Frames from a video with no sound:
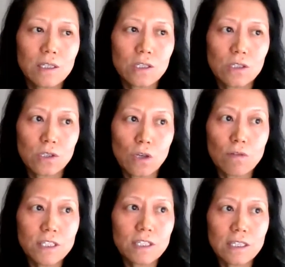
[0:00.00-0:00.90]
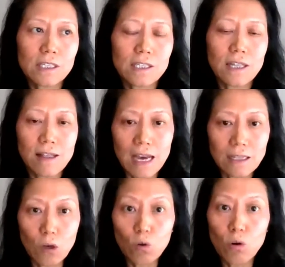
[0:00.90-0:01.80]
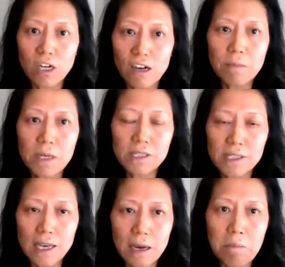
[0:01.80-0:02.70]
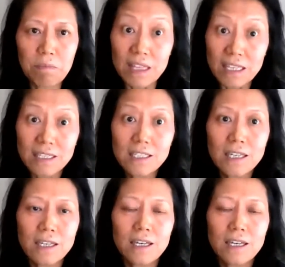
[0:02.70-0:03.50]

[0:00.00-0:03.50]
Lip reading: services that the local governments need.